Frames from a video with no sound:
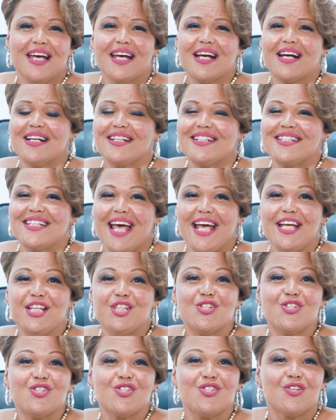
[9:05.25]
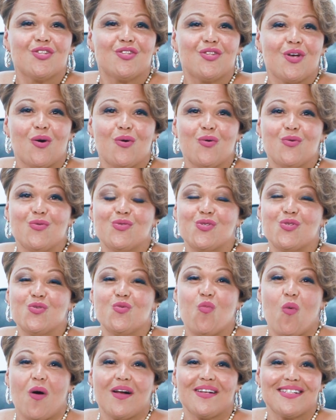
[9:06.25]
to those who
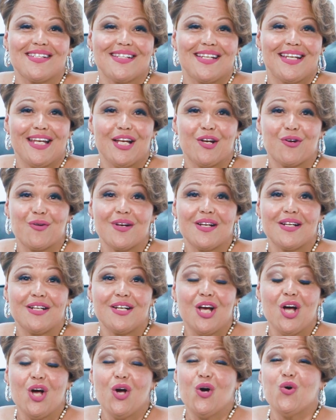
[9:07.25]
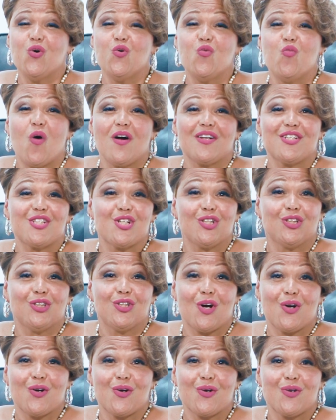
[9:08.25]
want to hear it, who want to
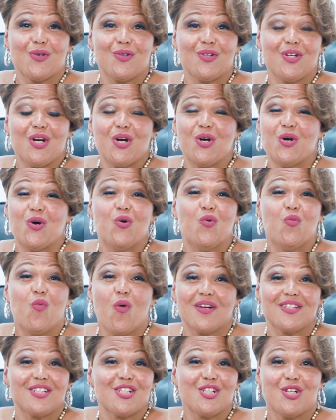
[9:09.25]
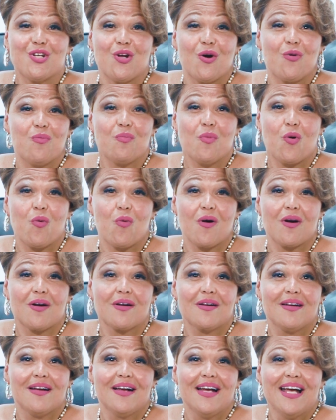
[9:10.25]
learn, and who want to know more.
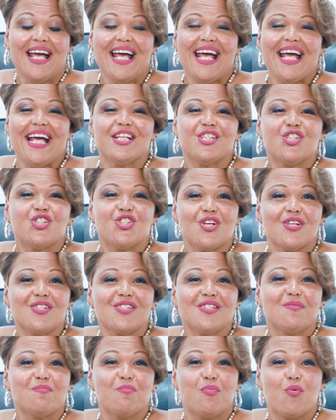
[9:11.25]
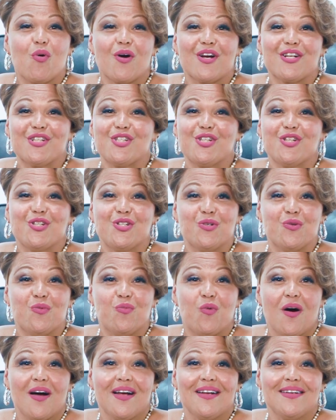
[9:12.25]
It's just important to do
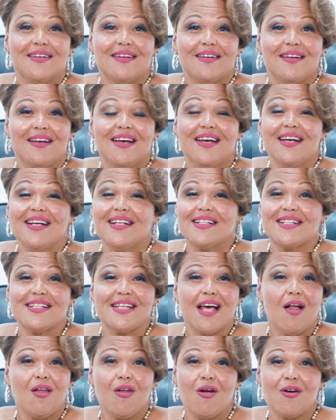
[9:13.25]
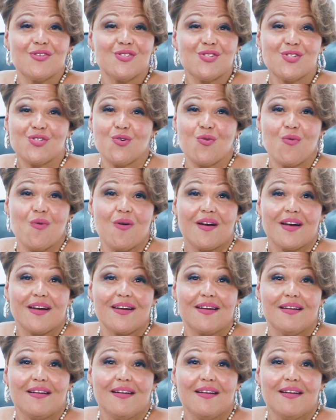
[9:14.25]
what? Tell our story.